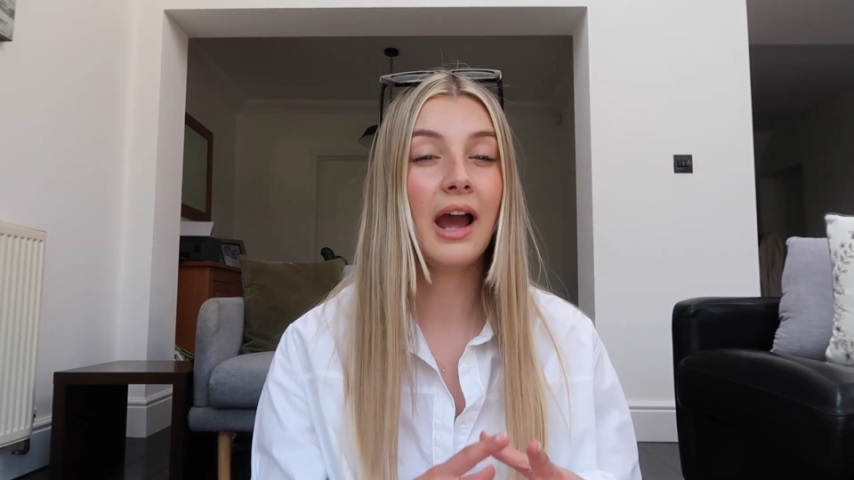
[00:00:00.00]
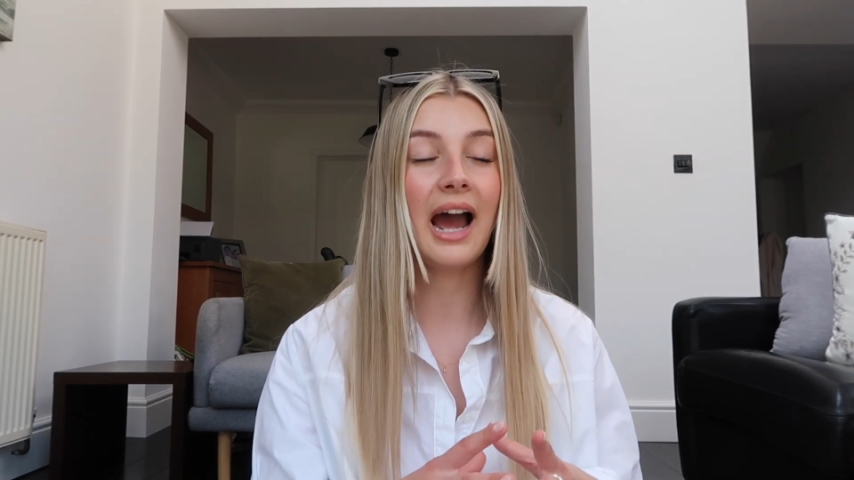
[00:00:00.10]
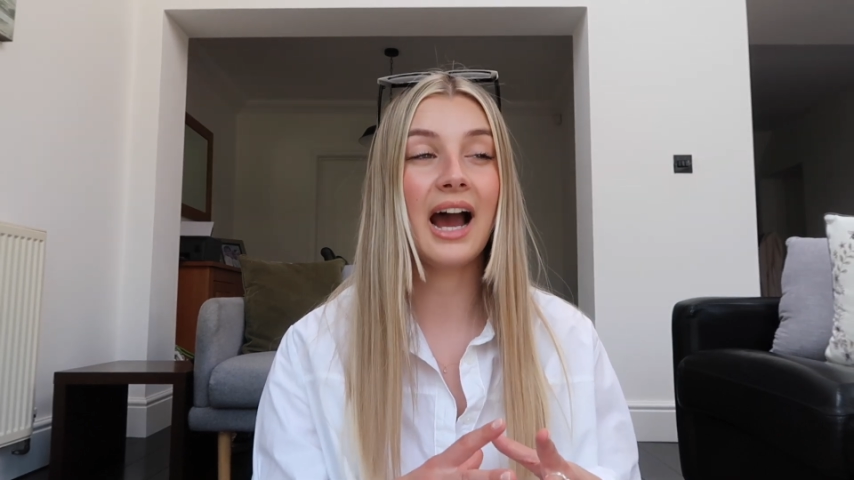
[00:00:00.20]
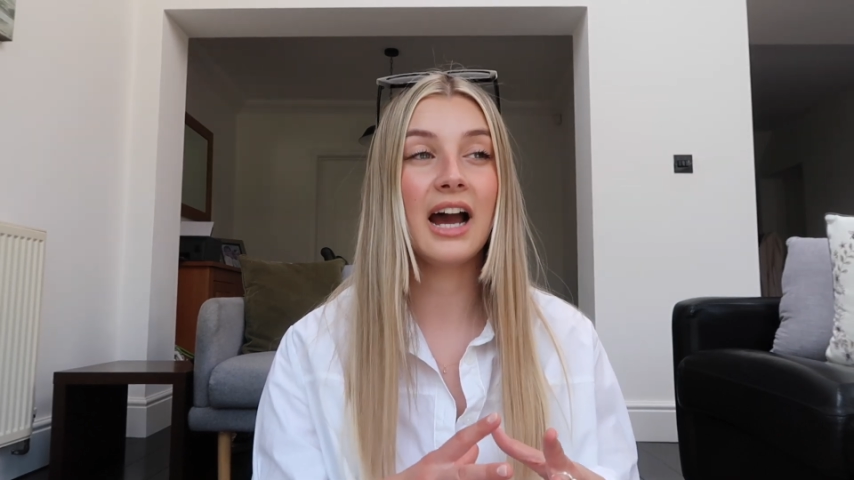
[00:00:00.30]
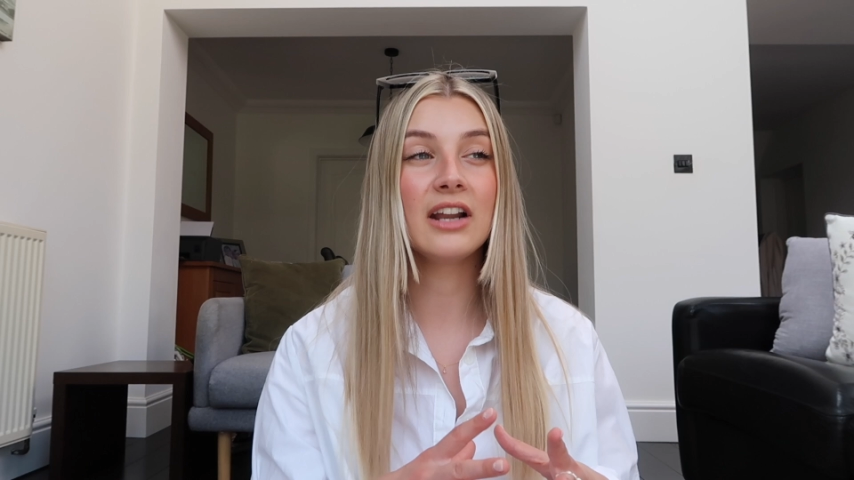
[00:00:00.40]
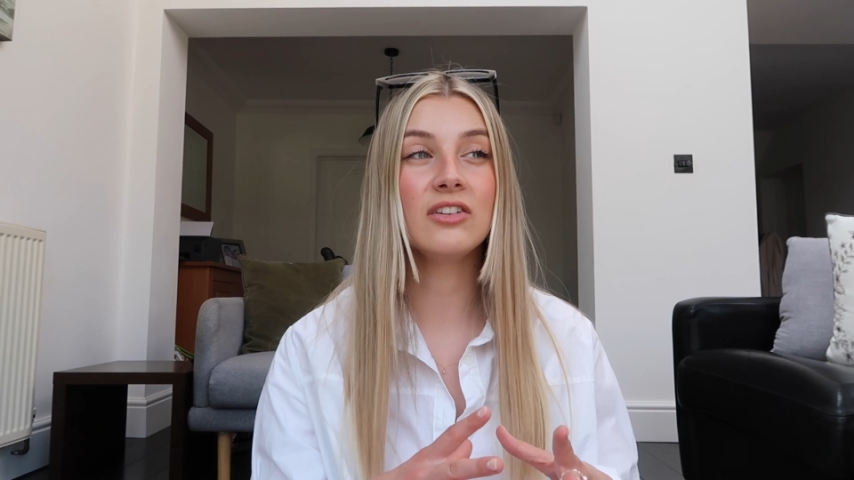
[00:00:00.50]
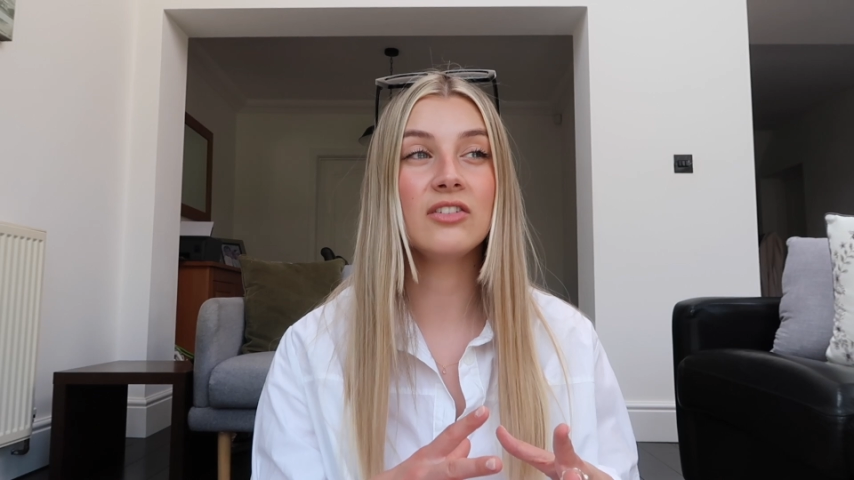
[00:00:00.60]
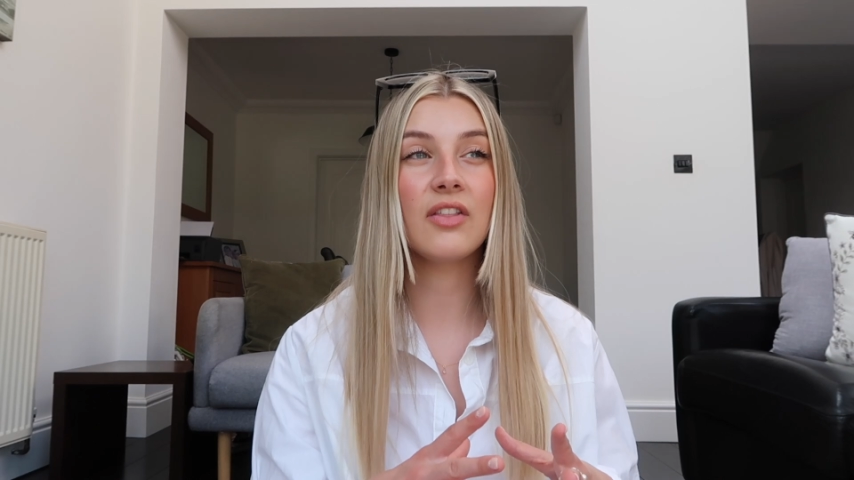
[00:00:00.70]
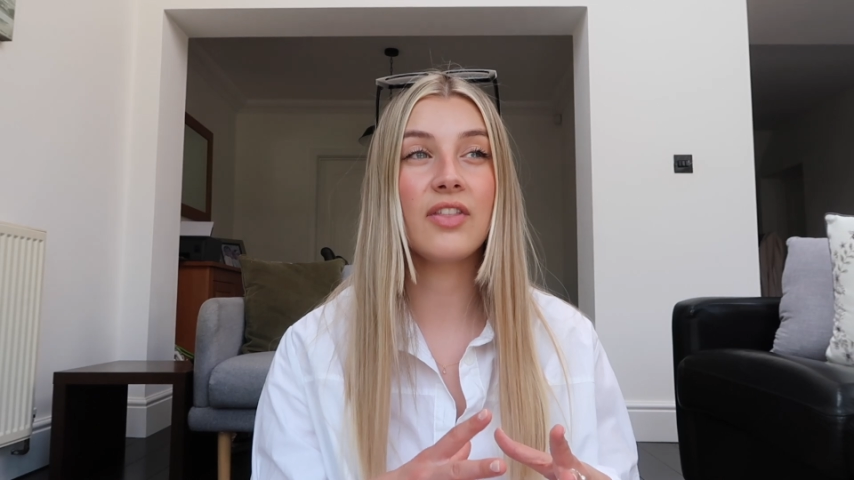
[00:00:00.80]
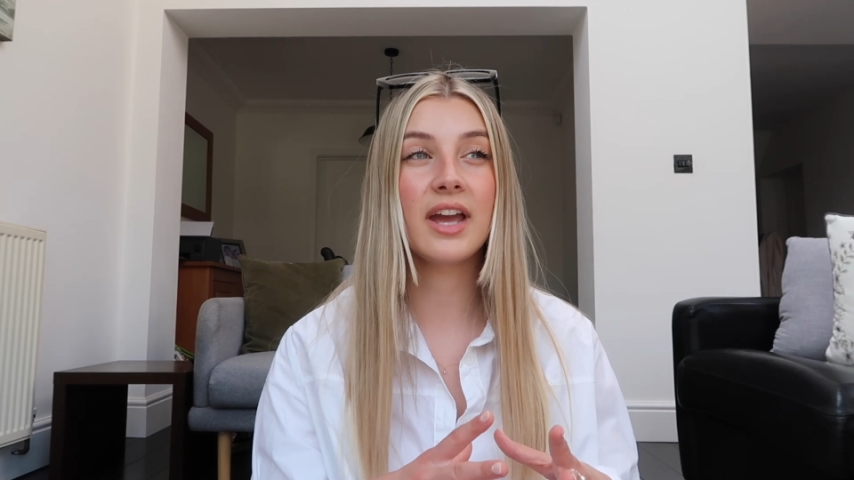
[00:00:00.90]

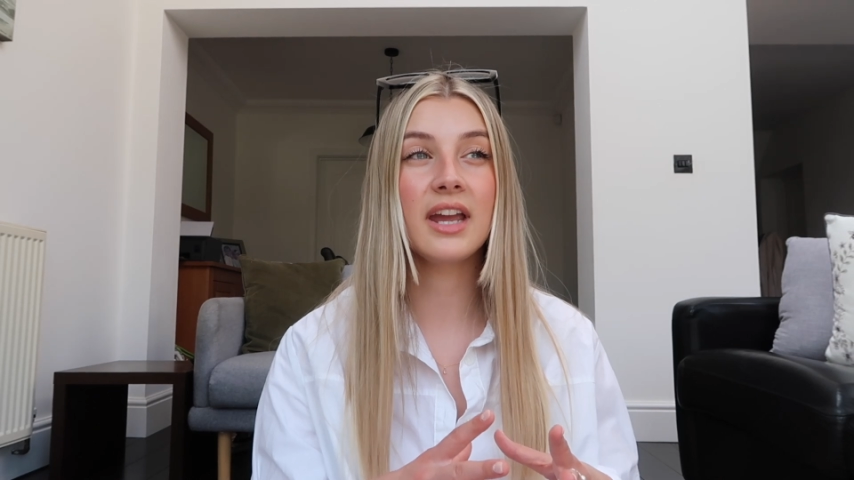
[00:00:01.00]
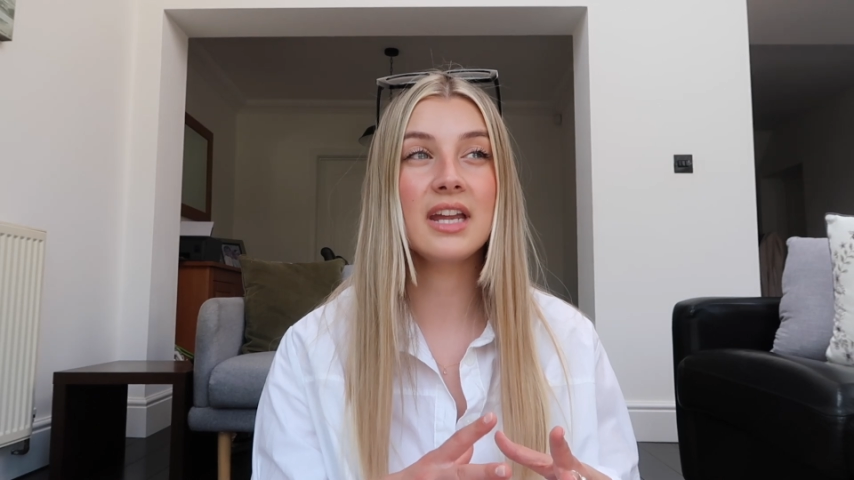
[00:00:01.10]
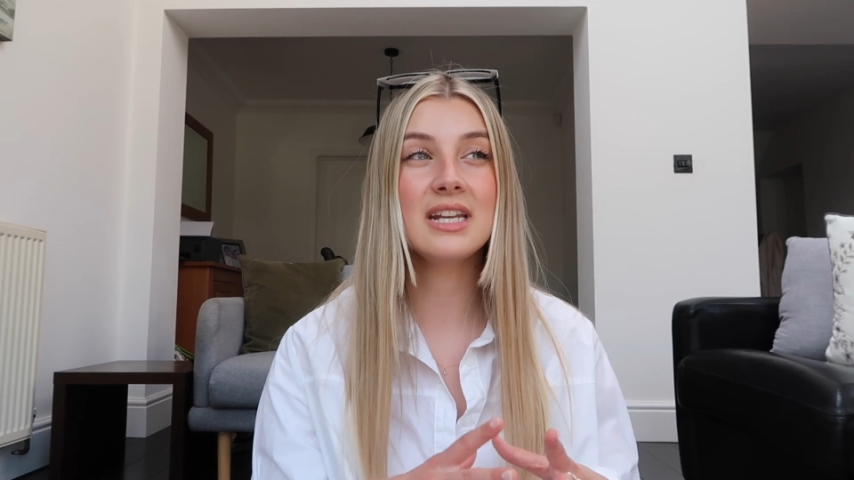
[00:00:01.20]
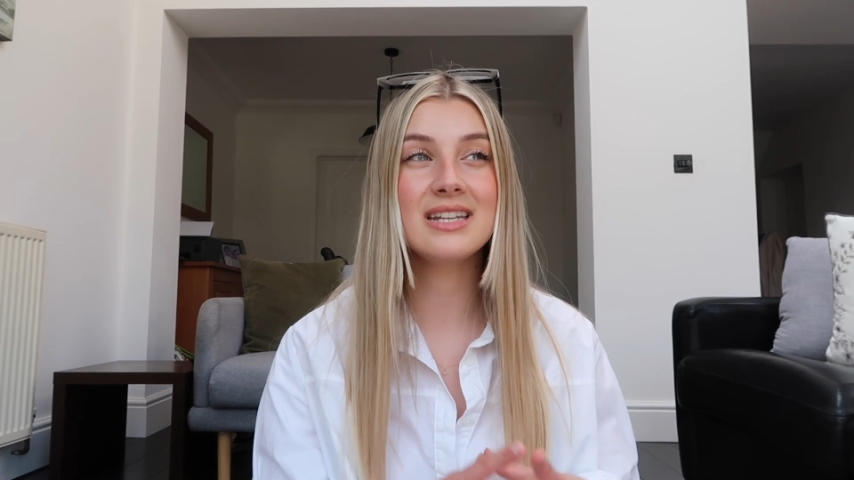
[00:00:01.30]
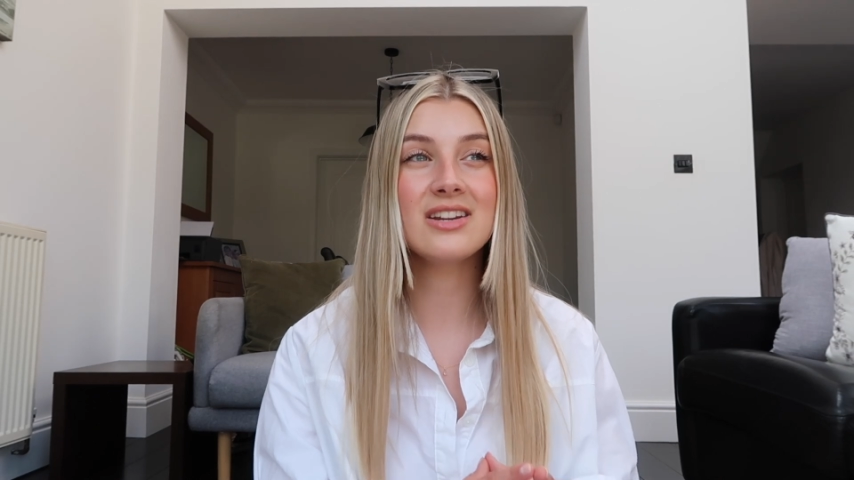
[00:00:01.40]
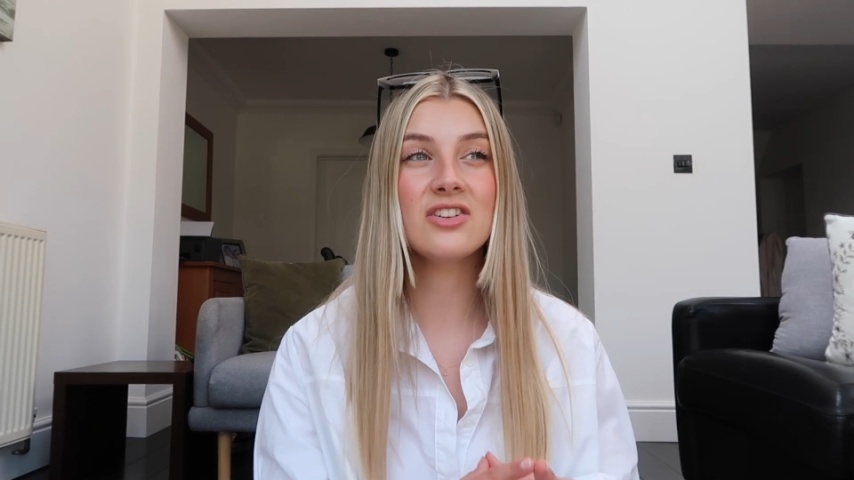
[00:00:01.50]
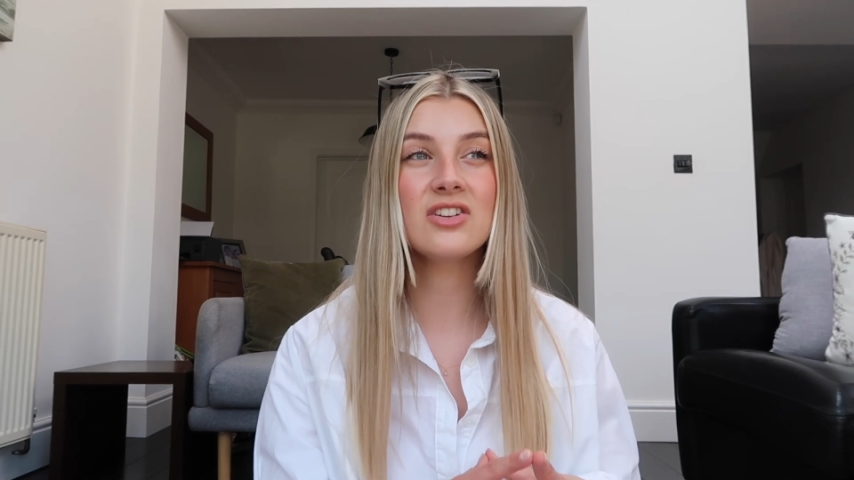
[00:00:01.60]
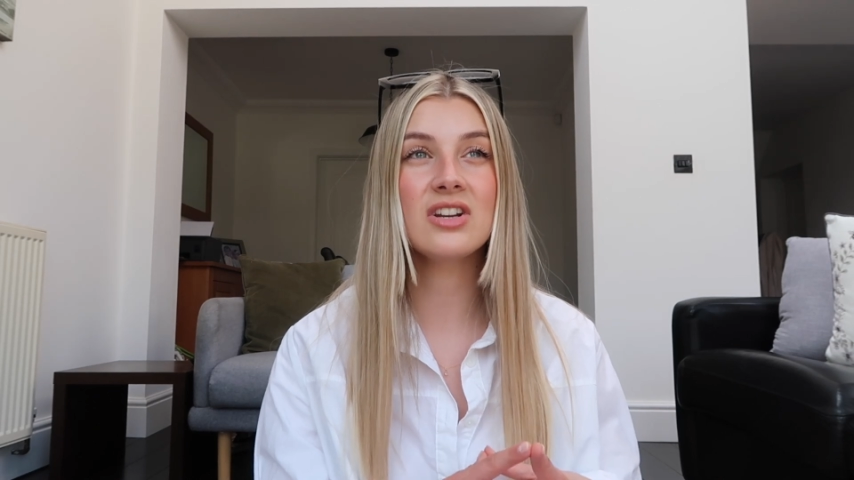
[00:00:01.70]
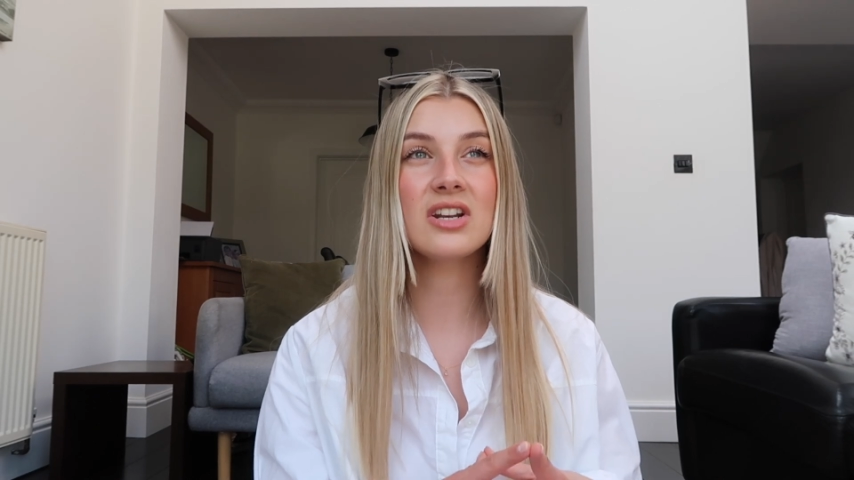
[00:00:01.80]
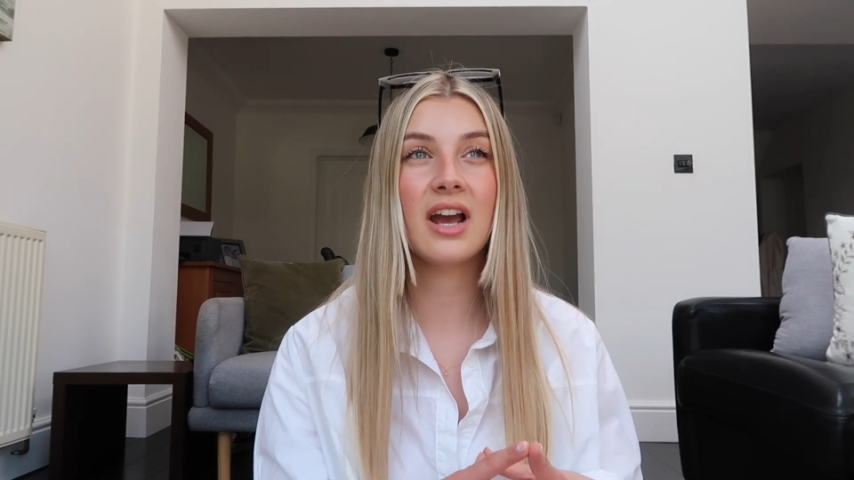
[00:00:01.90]
and they
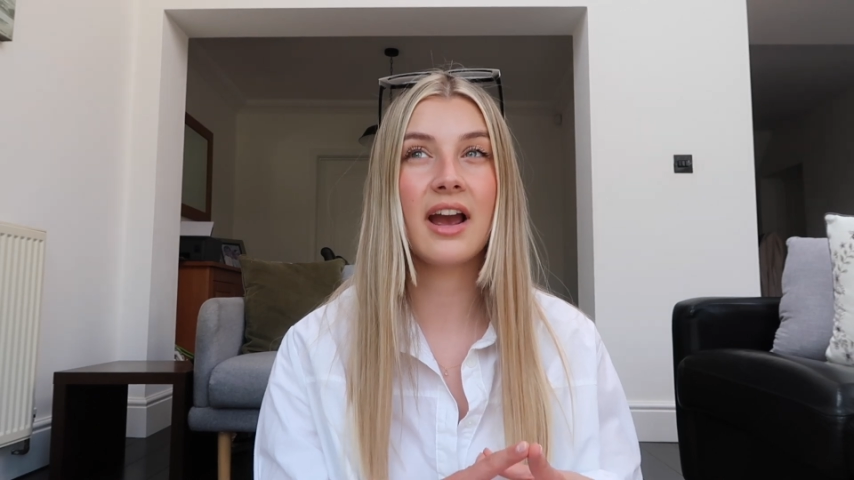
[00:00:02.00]
didn't